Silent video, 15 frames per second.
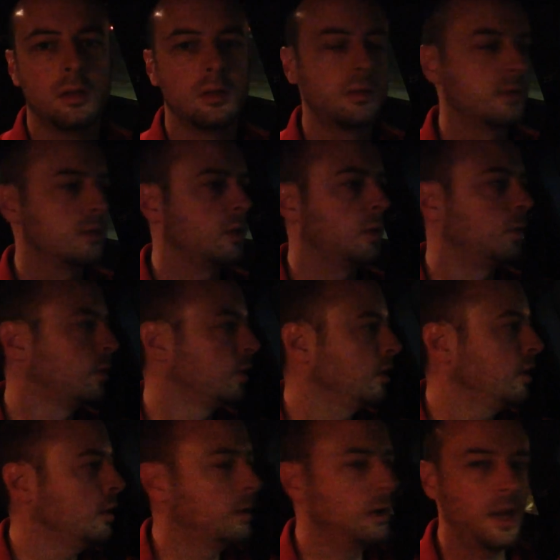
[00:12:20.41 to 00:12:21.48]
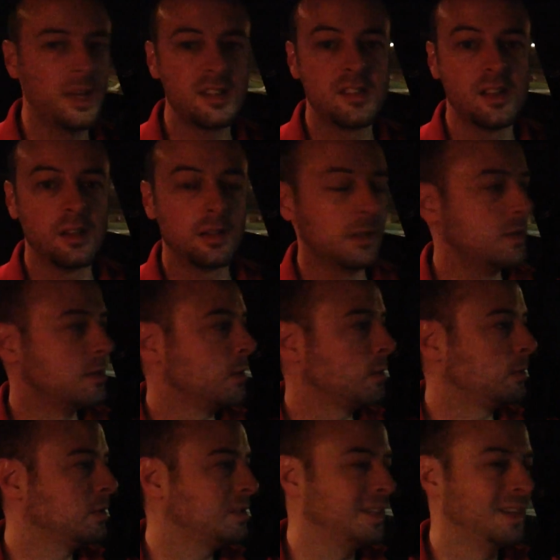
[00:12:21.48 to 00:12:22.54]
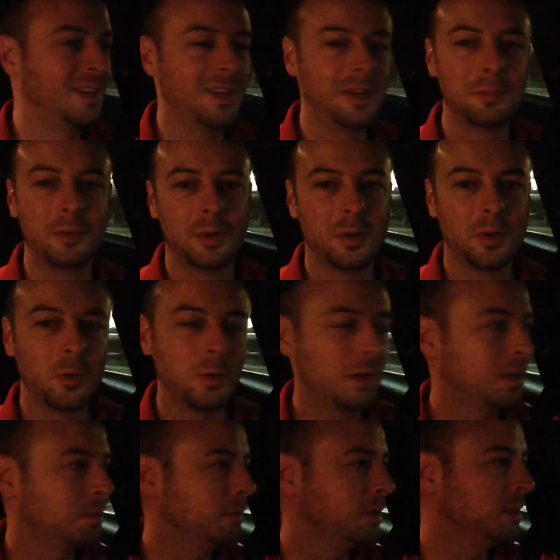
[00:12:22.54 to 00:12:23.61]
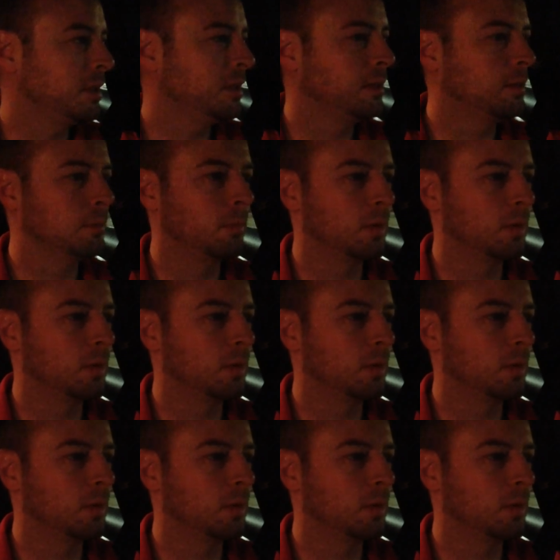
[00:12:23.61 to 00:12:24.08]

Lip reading: So we're here at Dunkin' Donuts and I'm gonna go get me